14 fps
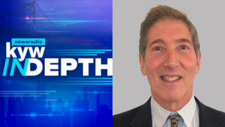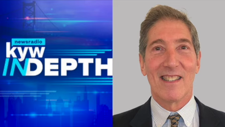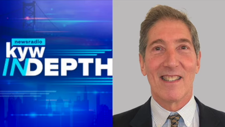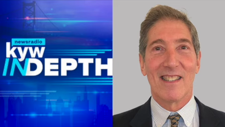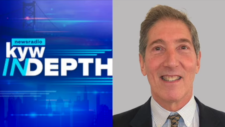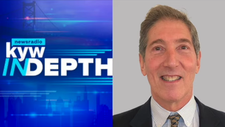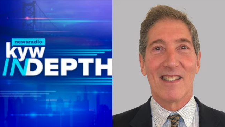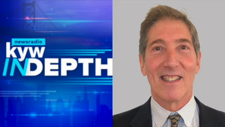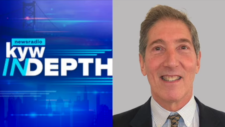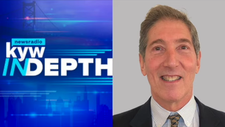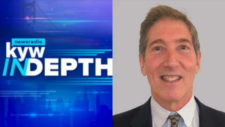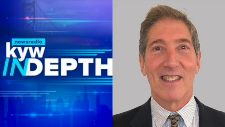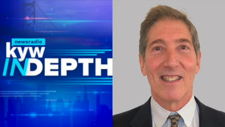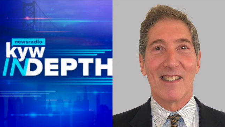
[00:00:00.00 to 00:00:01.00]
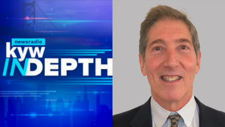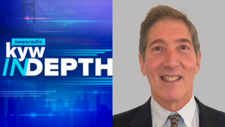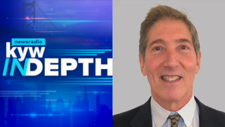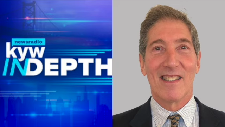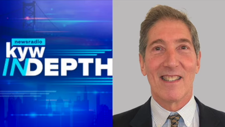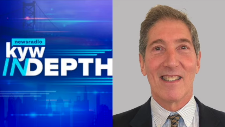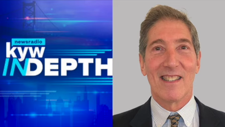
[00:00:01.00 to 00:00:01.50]

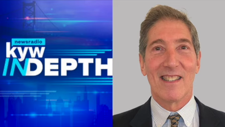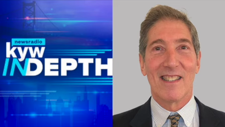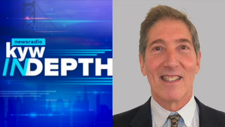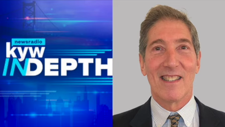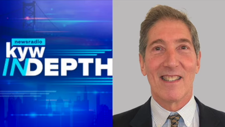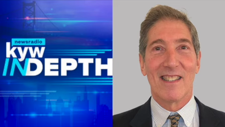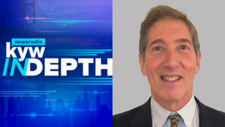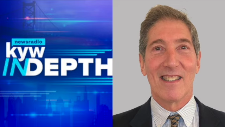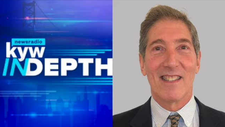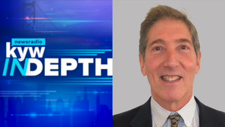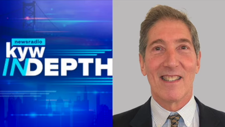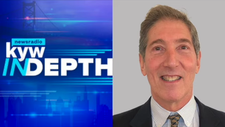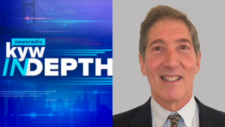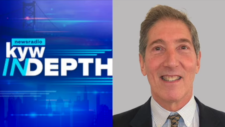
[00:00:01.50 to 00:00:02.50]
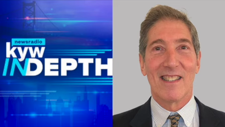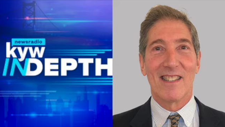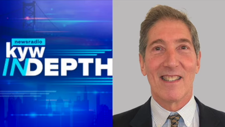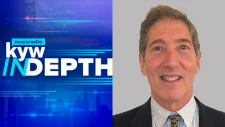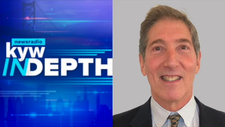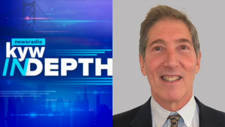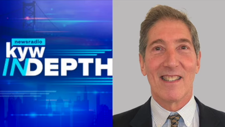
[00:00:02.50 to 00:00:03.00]

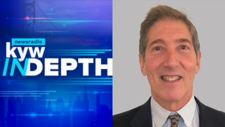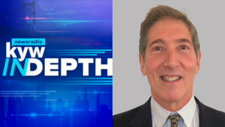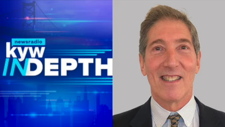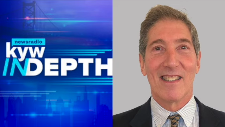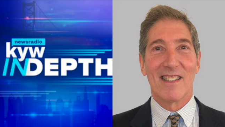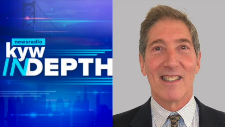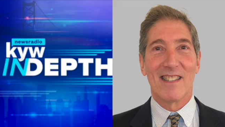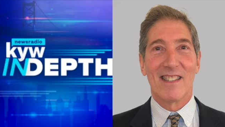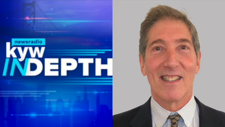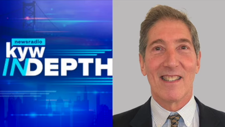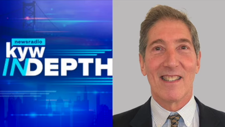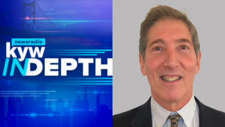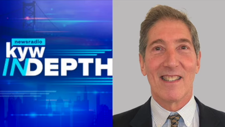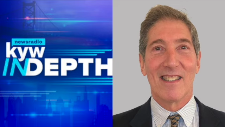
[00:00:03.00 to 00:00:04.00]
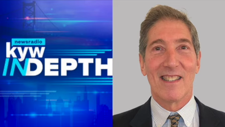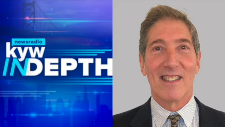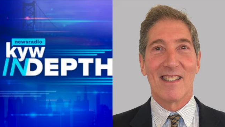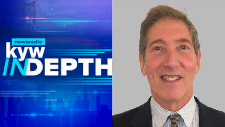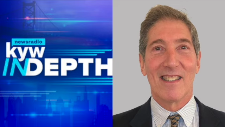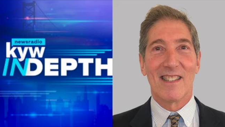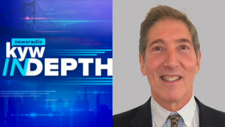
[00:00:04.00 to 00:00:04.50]

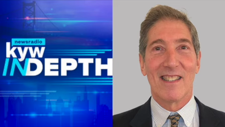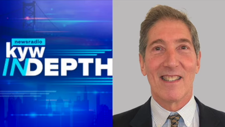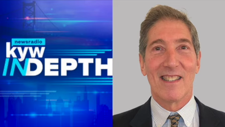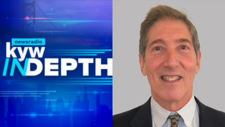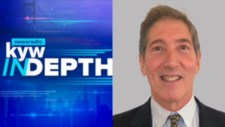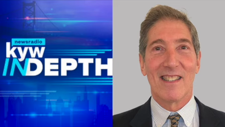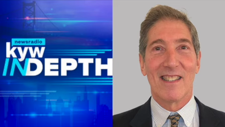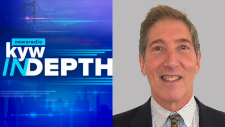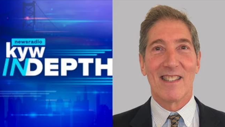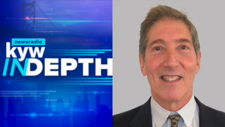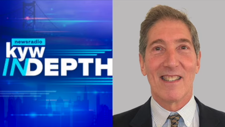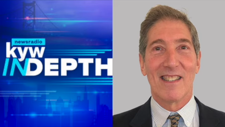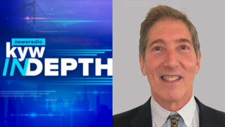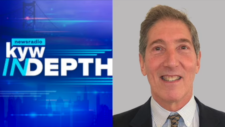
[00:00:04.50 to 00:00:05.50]
This is a still picture; no speech is visible.